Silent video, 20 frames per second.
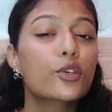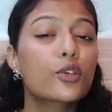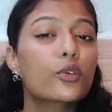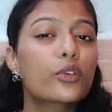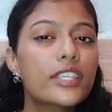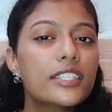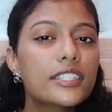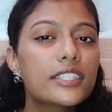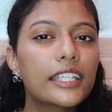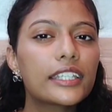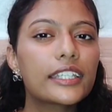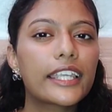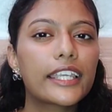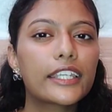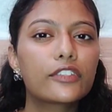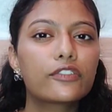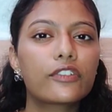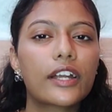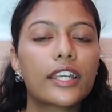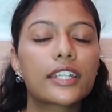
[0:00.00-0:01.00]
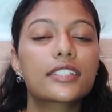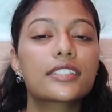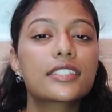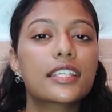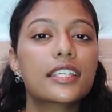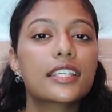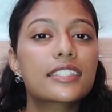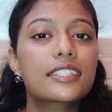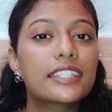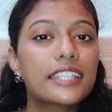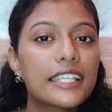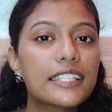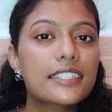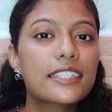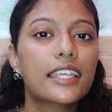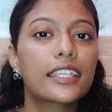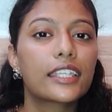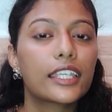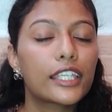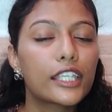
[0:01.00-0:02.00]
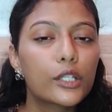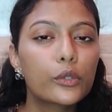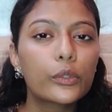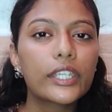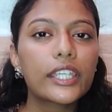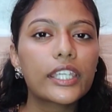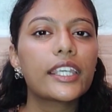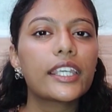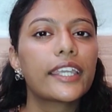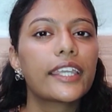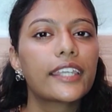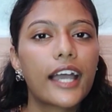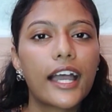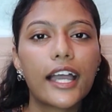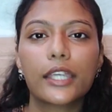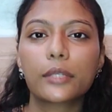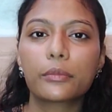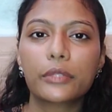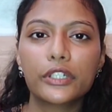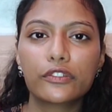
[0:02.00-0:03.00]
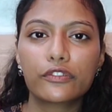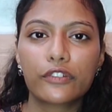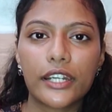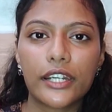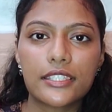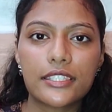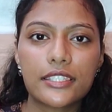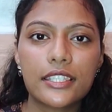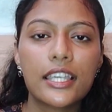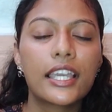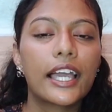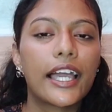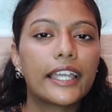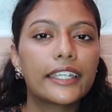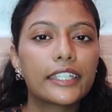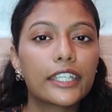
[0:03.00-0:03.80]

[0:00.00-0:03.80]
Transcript: So risk in debt funds is less than equity and hybrid funds.